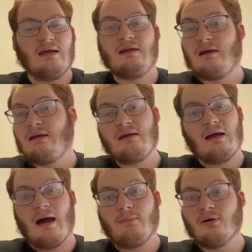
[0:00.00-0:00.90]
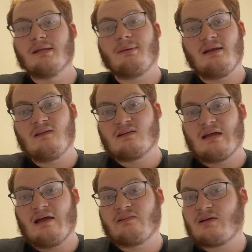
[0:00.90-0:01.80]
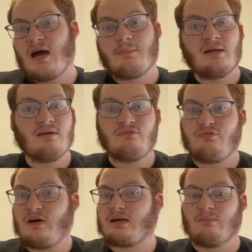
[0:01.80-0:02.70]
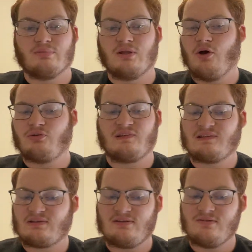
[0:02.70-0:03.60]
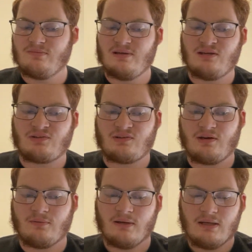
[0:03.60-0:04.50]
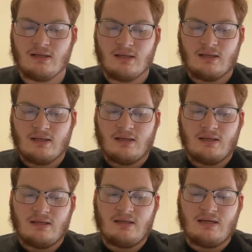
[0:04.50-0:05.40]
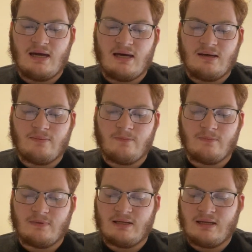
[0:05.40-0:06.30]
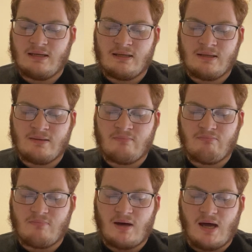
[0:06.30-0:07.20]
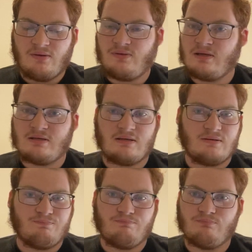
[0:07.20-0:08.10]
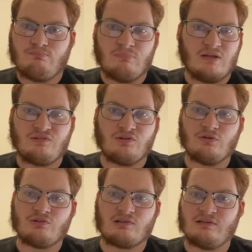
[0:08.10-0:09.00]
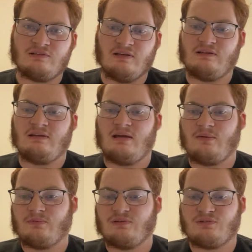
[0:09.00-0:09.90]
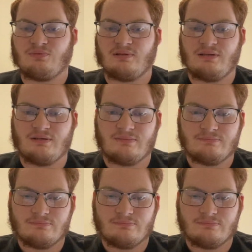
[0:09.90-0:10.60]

to bet he's a nice guy, but he fucking blows as a QB. So, yeah, I think Minnesota's going to take the cake with this one here.